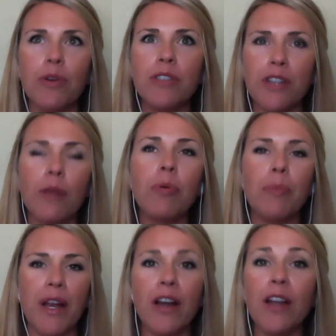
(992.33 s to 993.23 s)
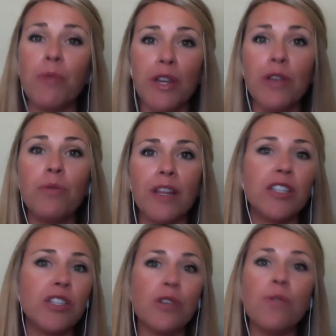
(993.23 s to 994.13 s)
start preparing when you really
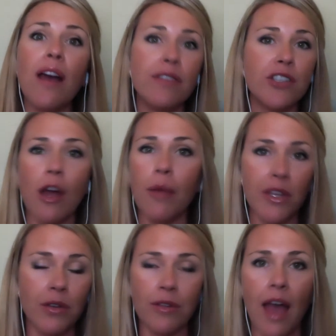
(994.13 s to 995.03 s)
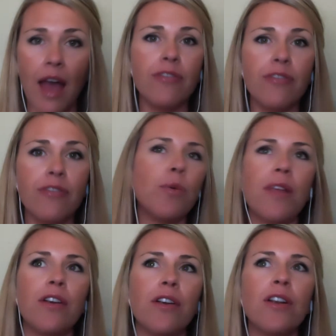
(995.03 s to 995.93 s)
do have a job that you love. So
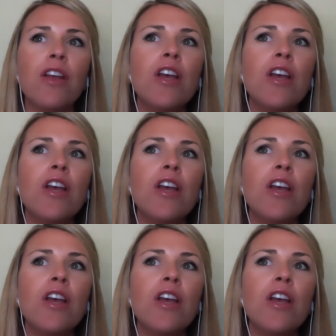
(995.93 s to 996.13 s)
whether,